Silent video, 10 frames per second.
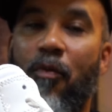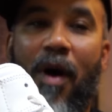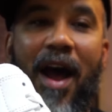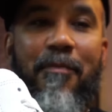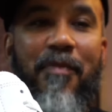
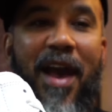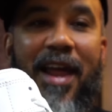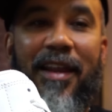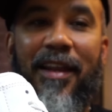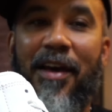white
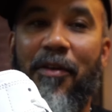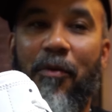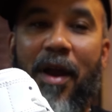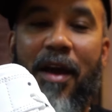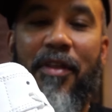patent leather
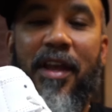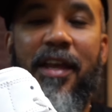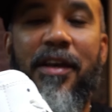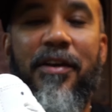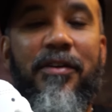around the
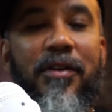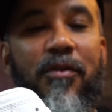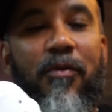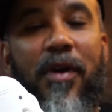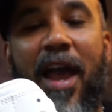heel
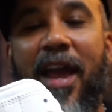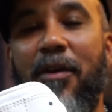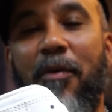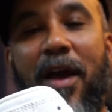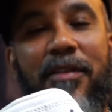and
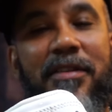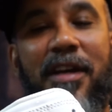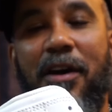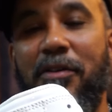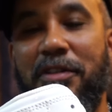around the
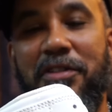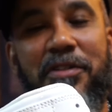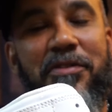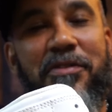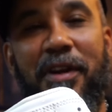toe, your
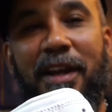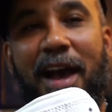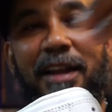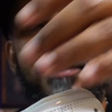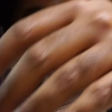shoestring
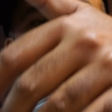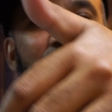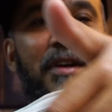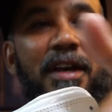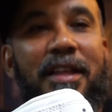eyelets too.
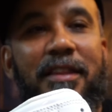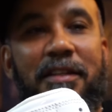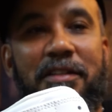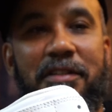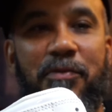
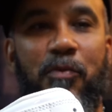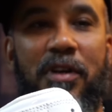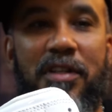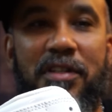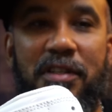The
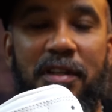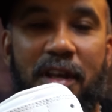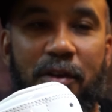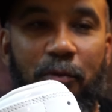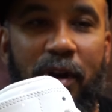swoosh
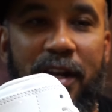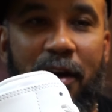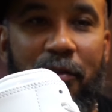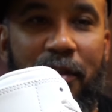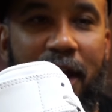written
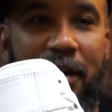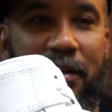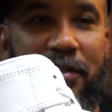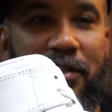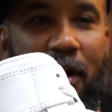on there in
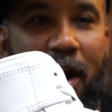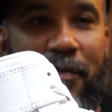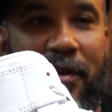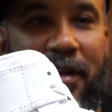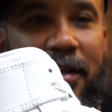the
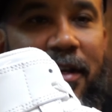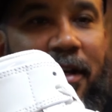Sharpie,